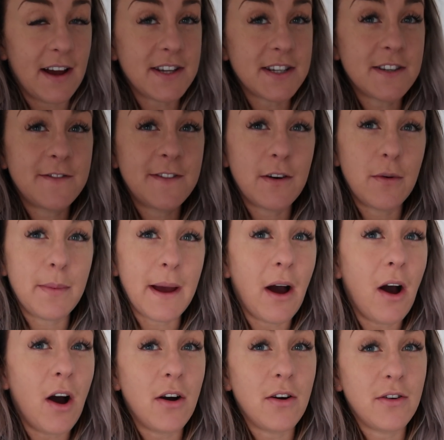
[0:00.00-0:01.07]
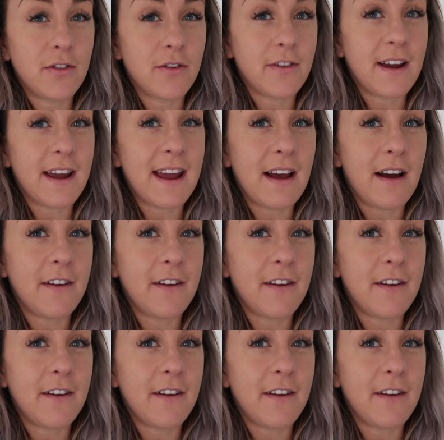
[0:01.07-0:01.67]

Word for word: I just feel a bit hungry.